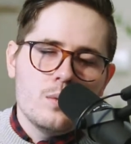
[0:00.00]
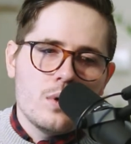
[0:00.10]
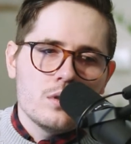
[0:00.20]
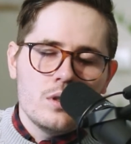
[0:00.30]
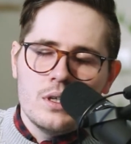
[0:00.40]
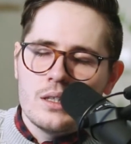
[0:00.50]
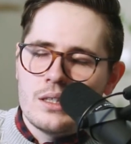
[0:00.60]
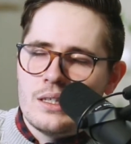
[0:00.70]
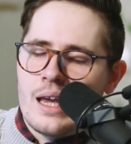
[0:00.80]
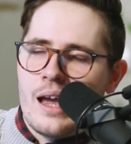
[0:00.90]
And while looking at
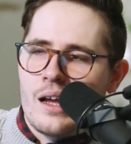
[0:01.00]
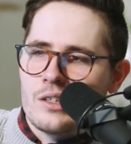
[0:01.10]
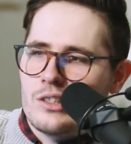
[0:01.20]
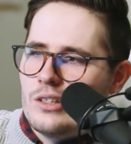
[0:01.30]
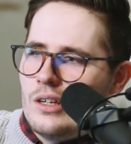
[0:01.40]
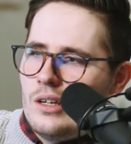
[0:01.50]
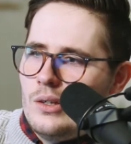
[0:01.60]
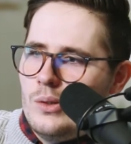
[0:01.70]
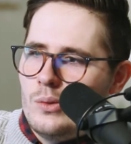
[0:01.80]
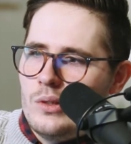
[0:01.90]
the dash,
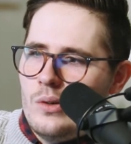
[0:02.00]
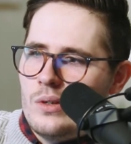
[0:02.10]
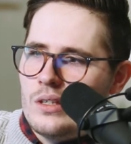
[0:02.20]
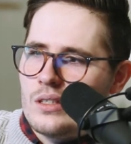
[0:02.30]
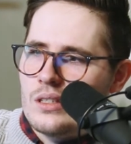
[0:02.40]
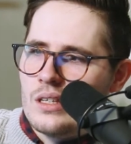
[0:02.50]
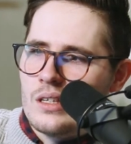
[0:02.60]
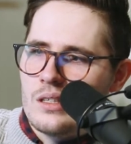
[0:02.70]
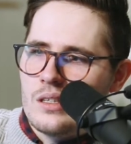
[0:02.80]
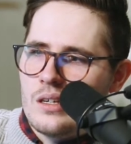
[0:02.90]
you'll notice
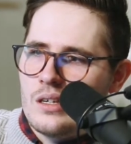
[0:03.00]
this